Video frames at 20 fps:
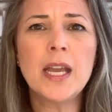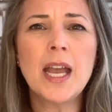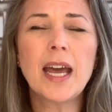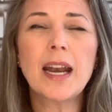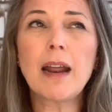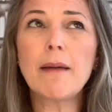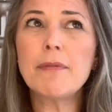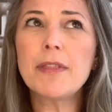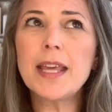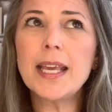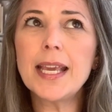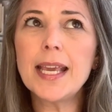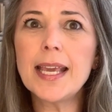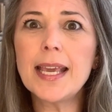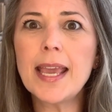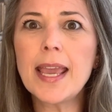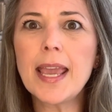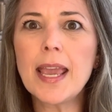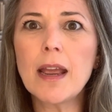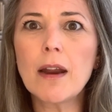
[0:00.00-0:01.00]
And I'm thinking
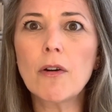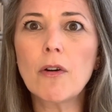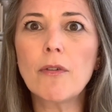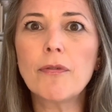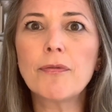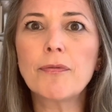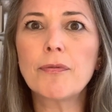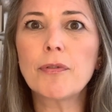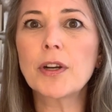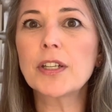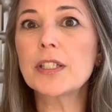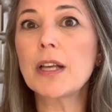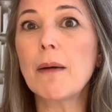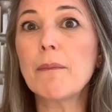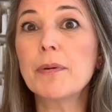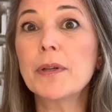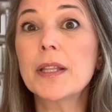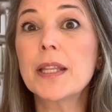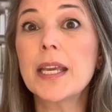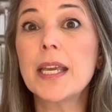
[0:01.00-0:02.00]
here of, for
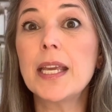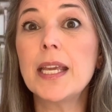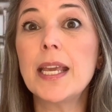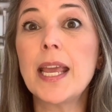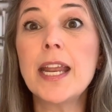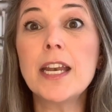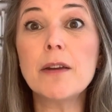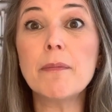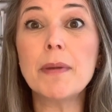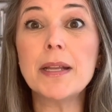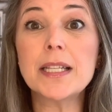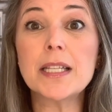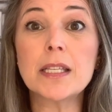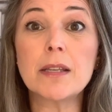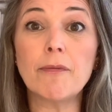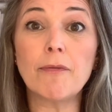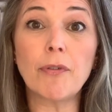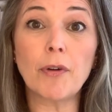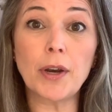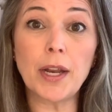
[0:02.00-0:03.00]
example, the Hindemith
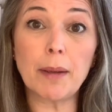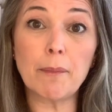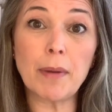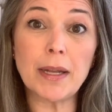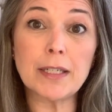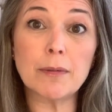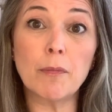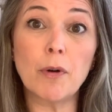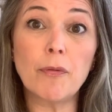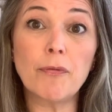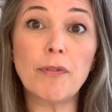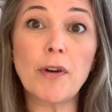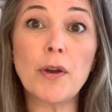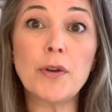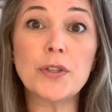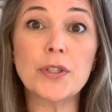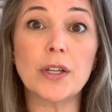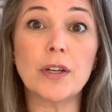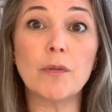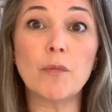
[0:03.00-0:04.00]
Symphonic
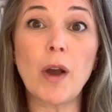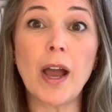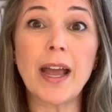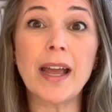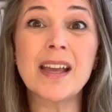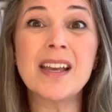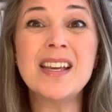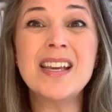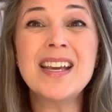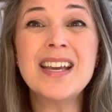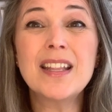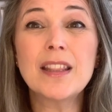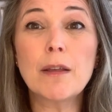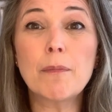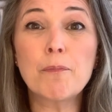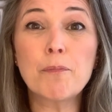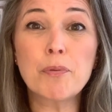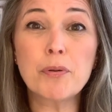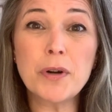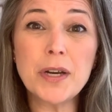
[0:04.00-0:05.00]
Metamorphonsen, where the
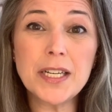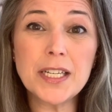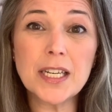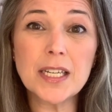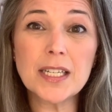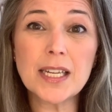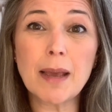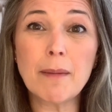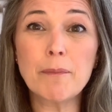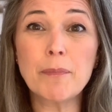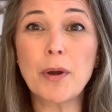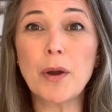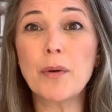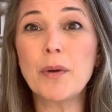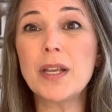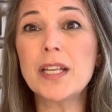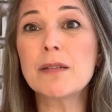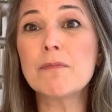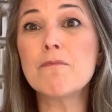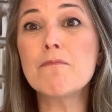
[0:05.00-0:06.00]
printed tempo
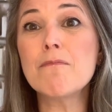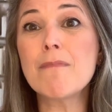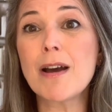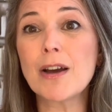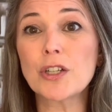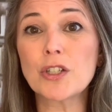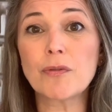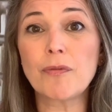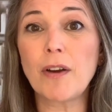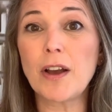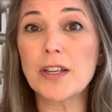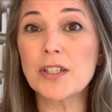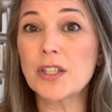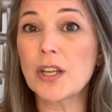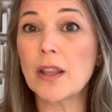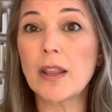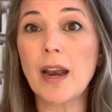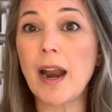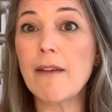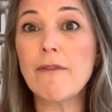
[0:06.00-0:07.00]
is much
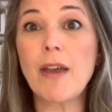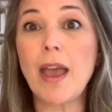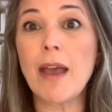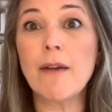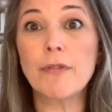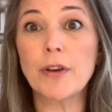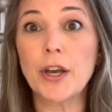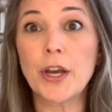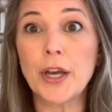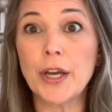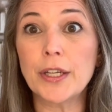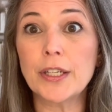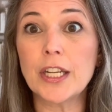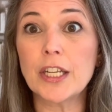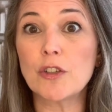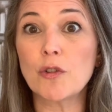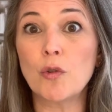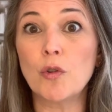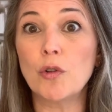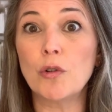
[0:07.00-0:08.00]
faster than I've ever heard
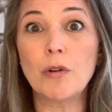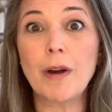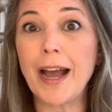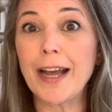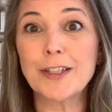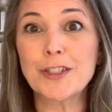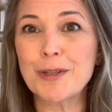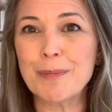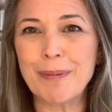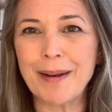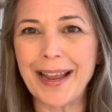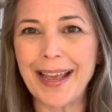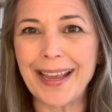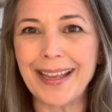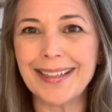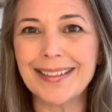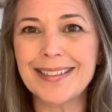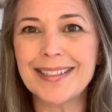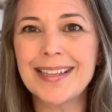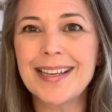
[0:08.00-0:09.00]
it or had to play
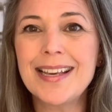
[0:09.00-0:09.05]
it.